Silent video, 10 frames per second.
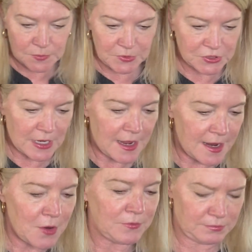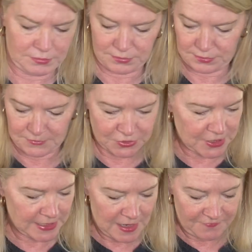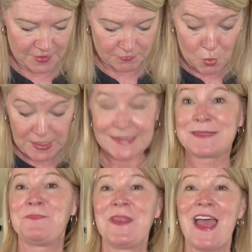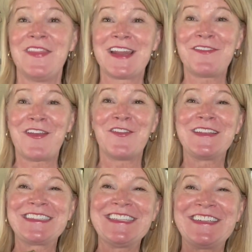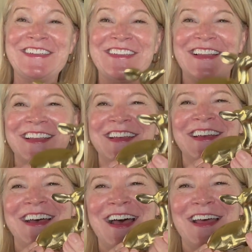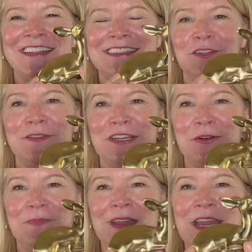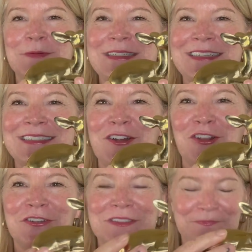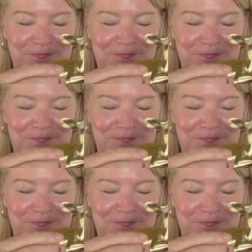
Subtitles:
which I can't find. Oh yes, and then I found this little deer, and he was $6.